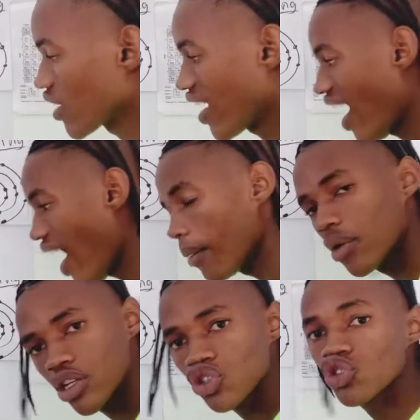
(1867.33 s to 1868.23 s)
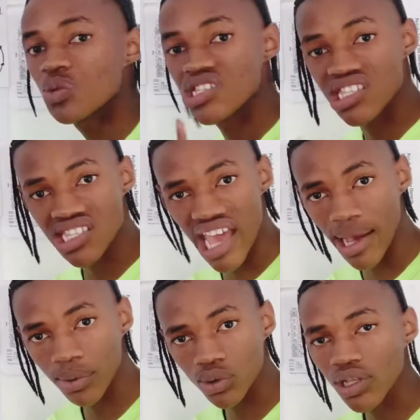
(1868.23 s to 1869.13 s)
carbon to be
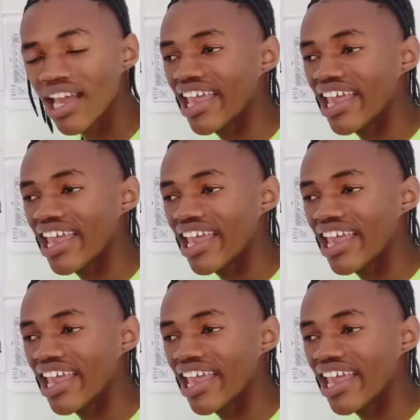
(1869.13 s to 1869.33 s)
stable,